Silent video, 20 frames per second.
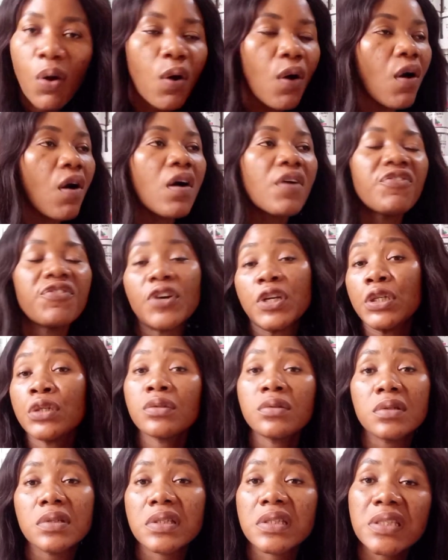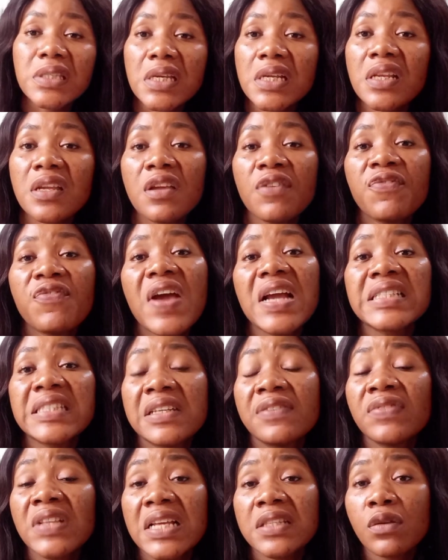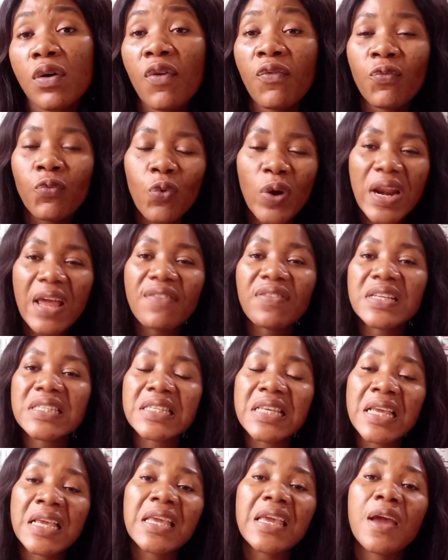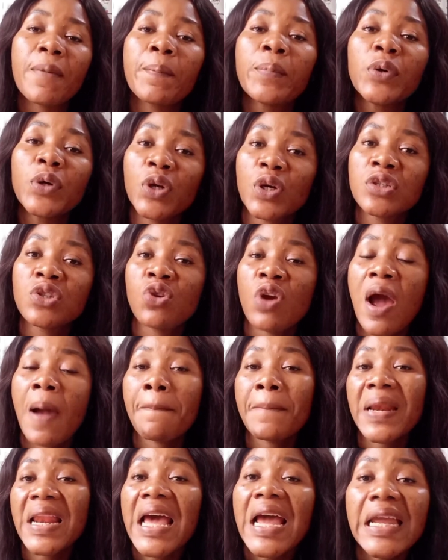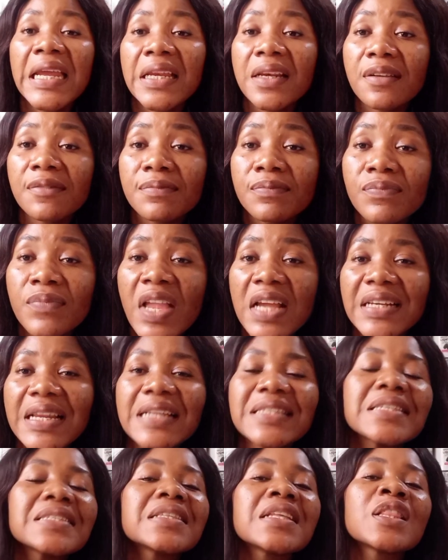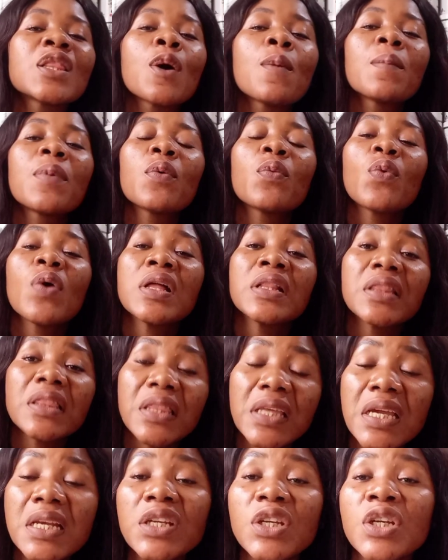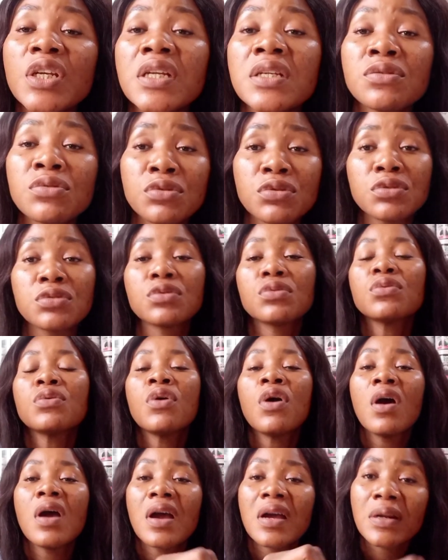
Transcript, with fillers: or for you to see the effectiveness of whatever skincare product you're applying that is the number one thing you need to do.